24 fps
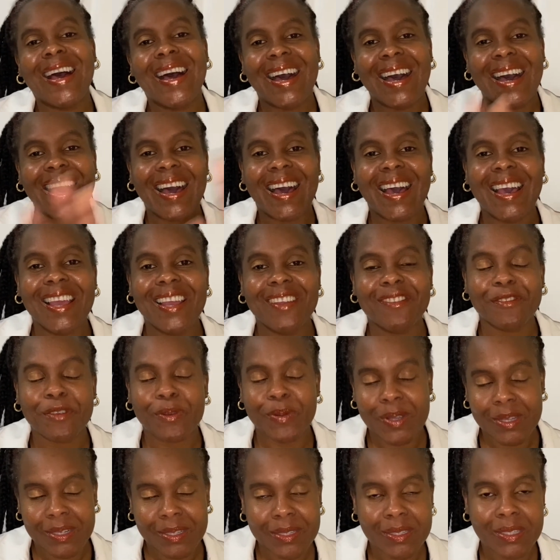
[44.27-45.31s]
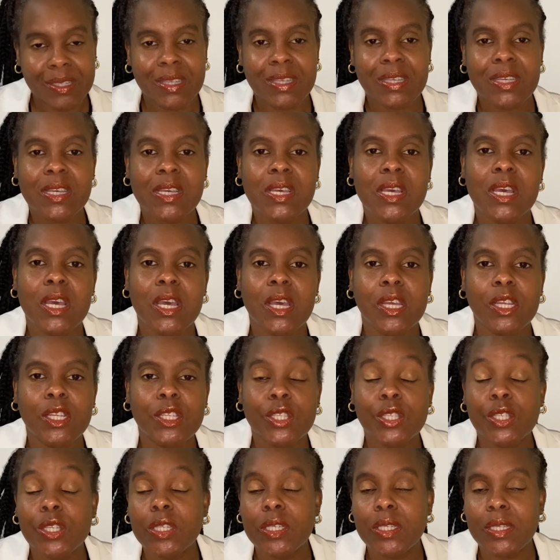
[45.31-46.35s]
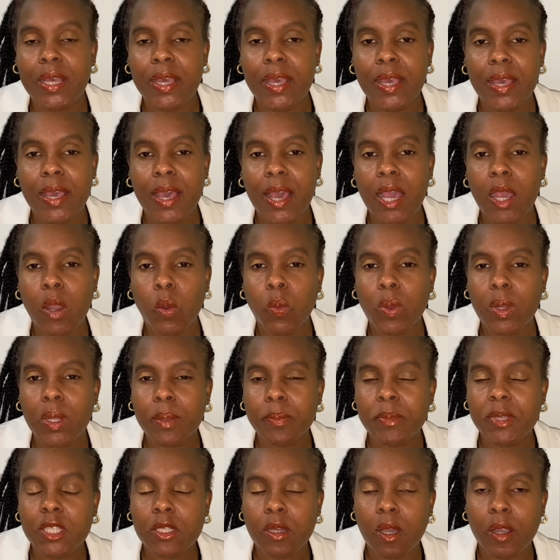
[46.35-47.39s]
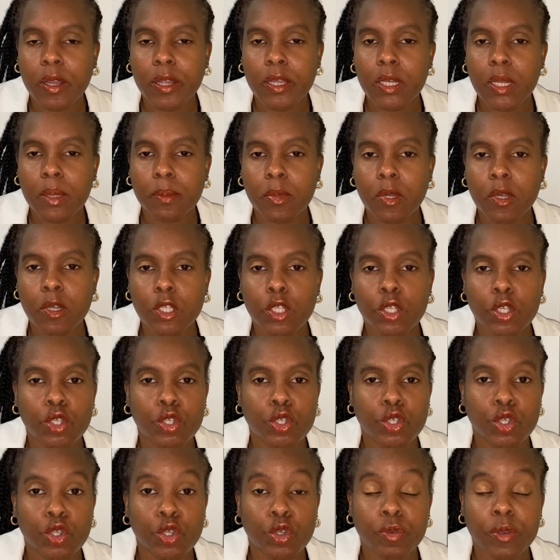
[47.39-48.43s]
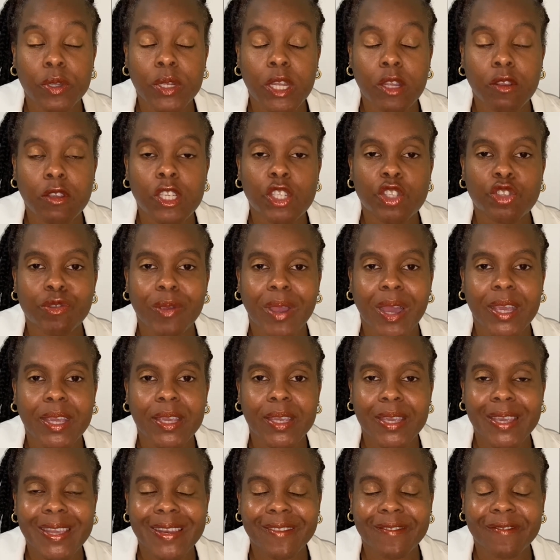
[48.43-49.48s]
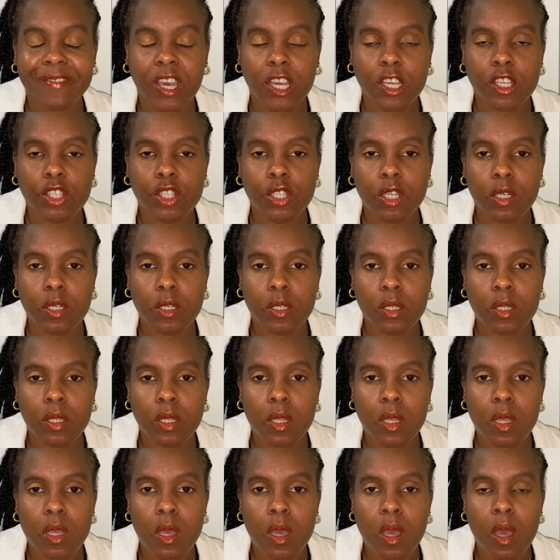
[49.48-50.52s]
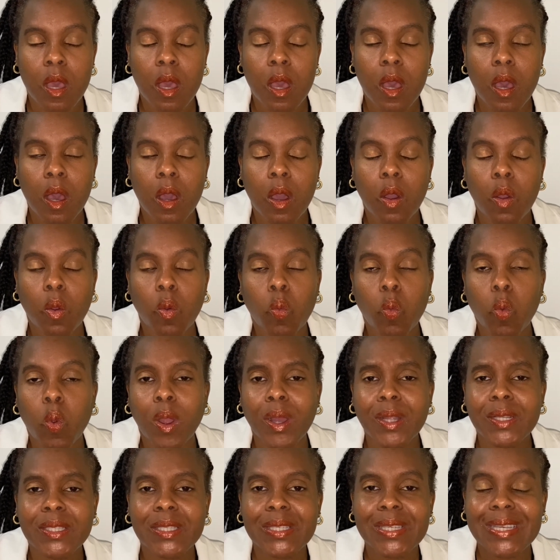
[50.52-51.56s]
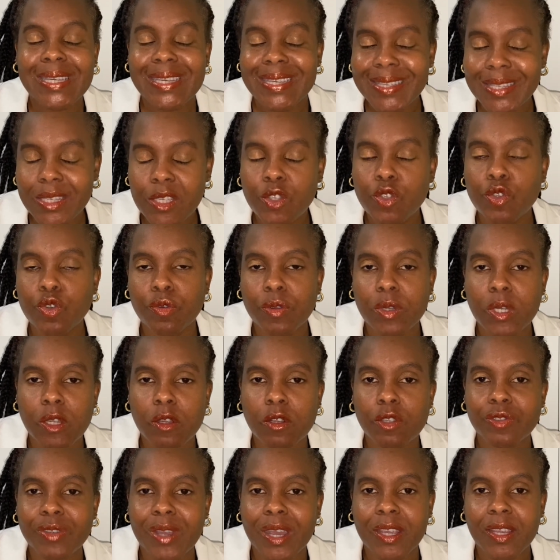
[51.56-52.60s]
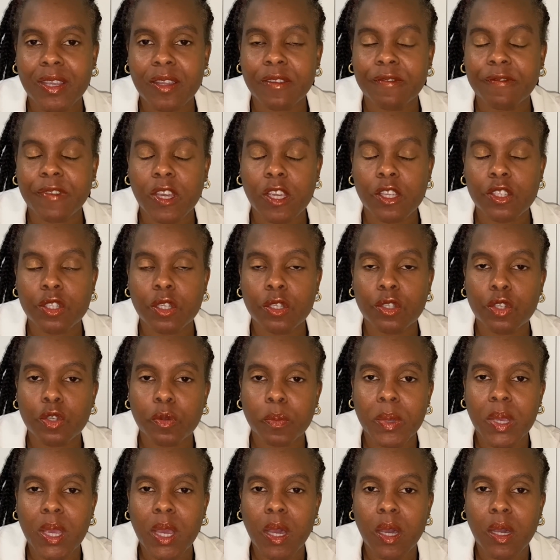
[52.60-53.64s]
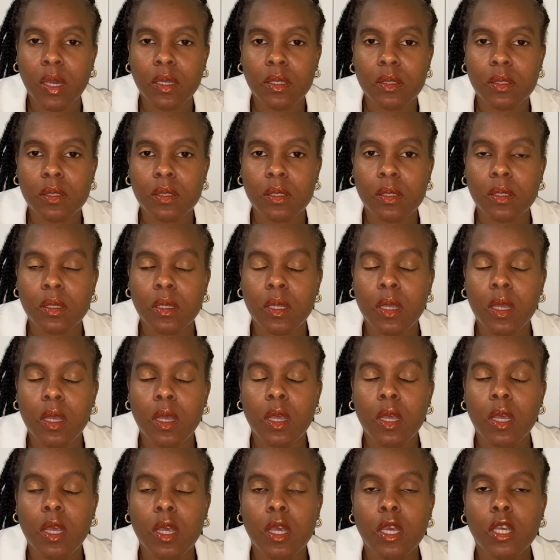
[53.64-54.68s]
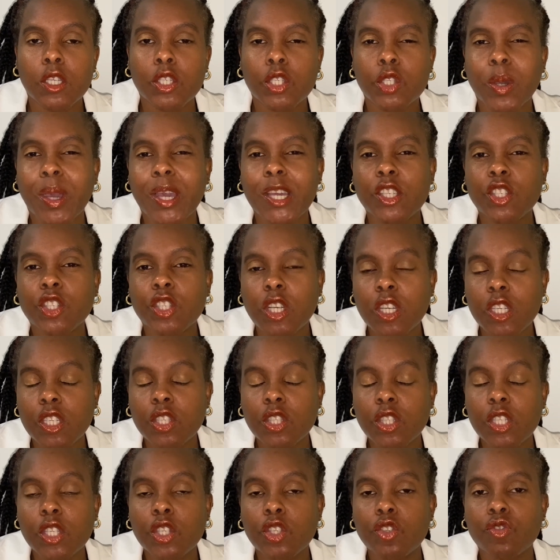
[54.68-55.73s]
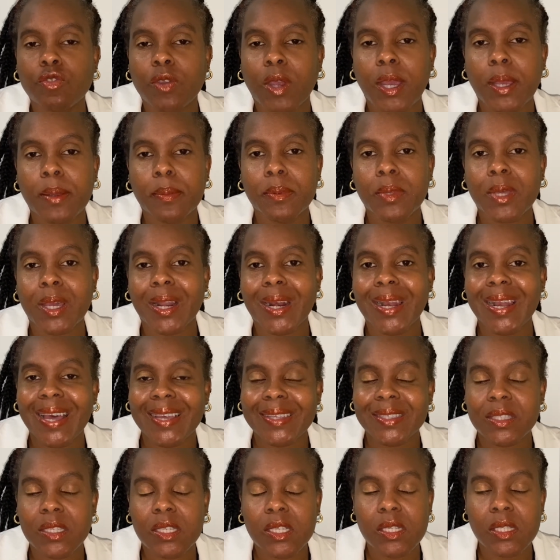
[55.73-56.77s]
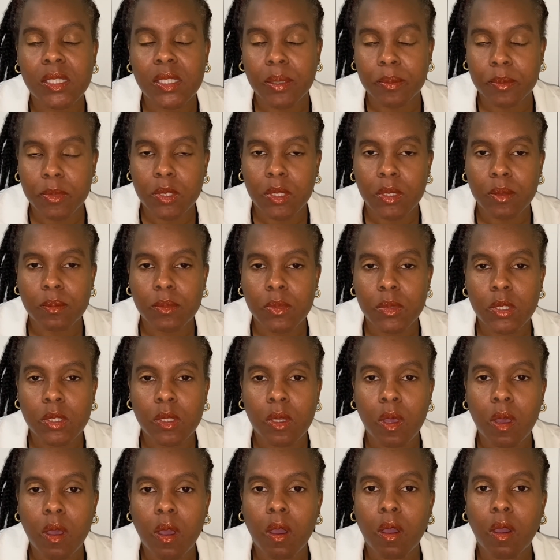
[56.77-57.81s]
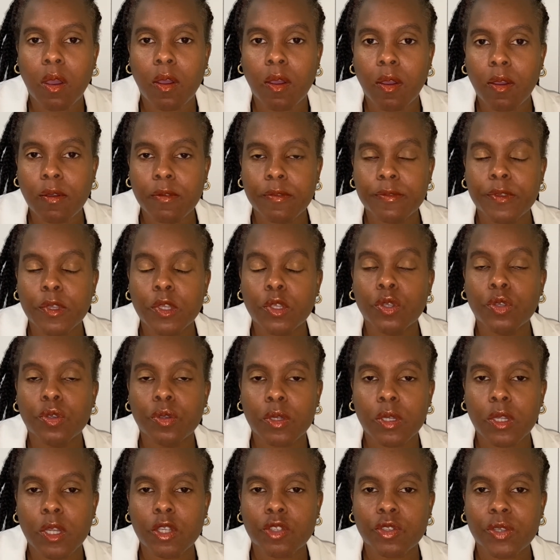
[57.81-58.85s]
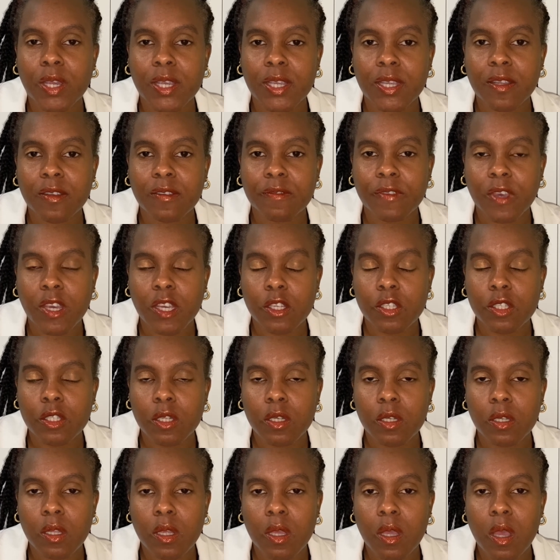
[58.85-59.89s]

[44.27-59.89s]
Hi everyone. Today I will be talking about urinary tract infection. What is urinary tract infection, you may ask? So I just described the classic symptoms of urinary tract infection.